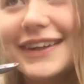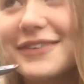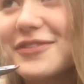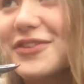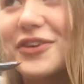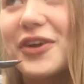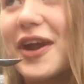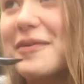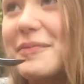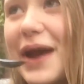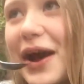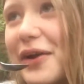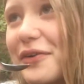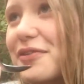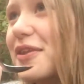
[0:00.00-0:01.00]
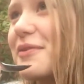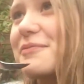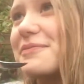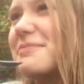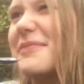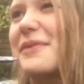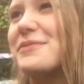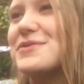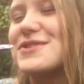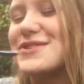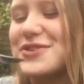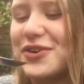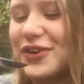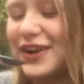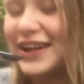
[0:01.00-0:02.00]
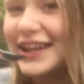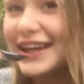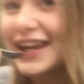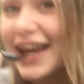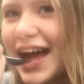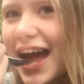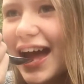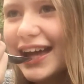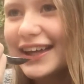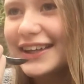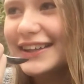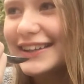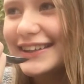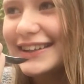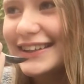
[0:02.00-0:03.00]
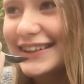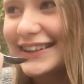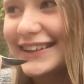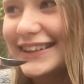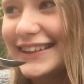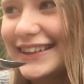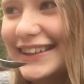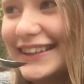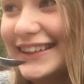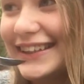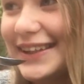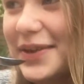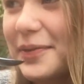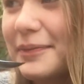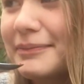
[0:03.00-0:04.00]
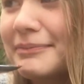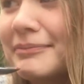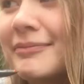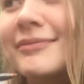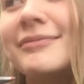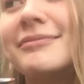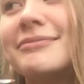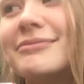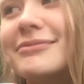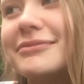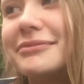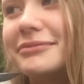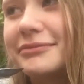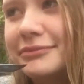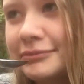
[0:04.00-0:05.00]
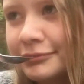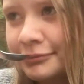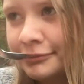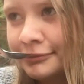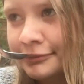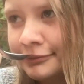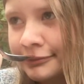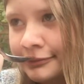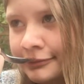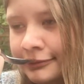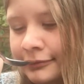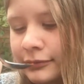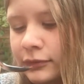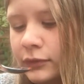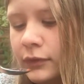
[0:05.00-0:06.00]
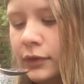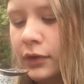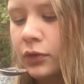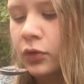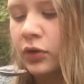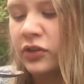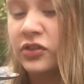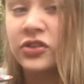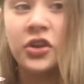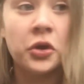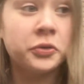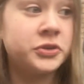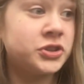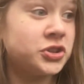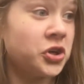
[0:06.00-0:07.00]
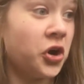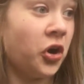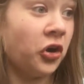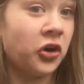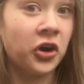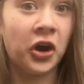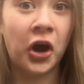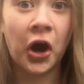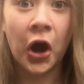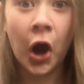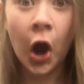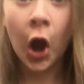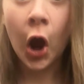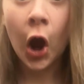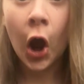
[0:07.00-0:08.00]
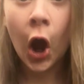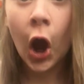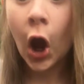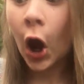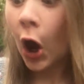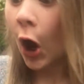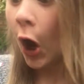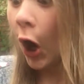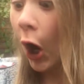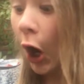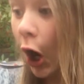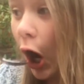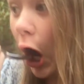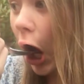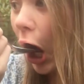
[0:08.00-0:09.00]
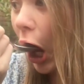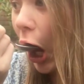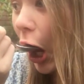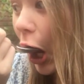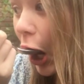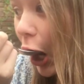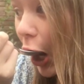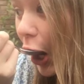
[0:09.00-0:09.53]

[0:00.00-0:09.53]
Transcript: I'm sorry, mouth. I'm sorry. Kill yourself. No. Burn your mouth out. Oh, it's so strong. Just have it.